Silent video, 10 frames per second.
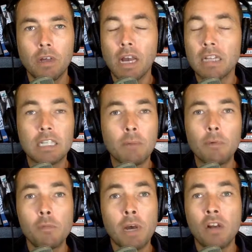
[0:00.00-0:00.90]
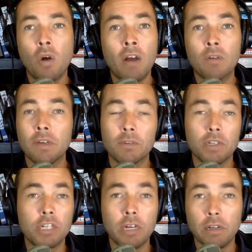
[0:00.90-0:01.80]
And some of you might go, I don't give a
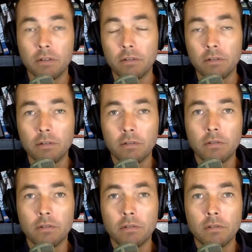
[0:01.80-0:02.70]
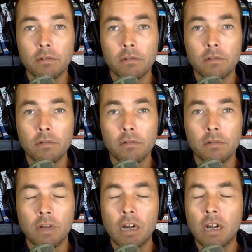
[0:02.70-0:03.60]
shit.
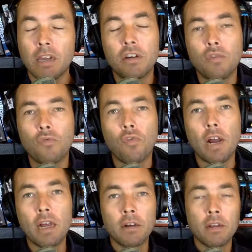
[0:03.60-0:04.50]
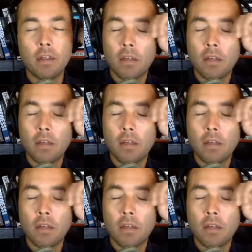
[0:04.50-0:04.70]
I got a good friend,